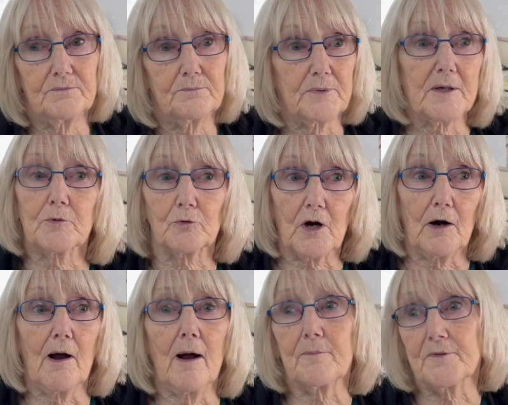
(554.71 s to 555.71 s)
People grow
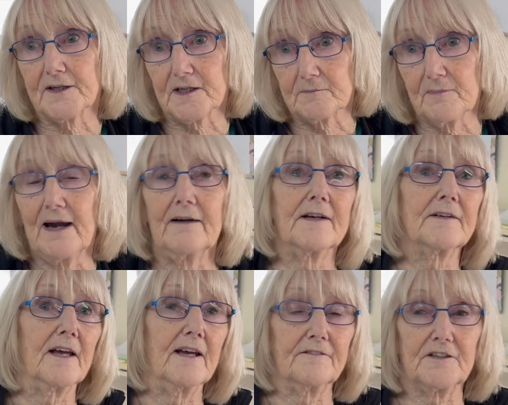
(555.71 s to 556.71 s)
up, they get married, they
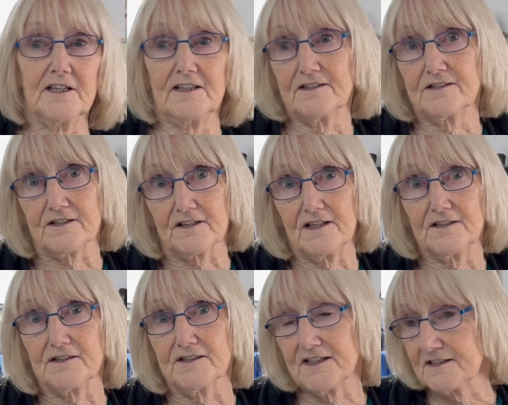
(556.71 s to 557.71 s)
have kids, the kids
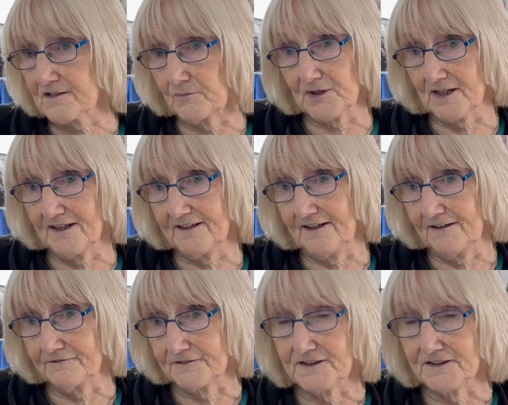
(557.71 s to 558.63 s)
need somewhere to live,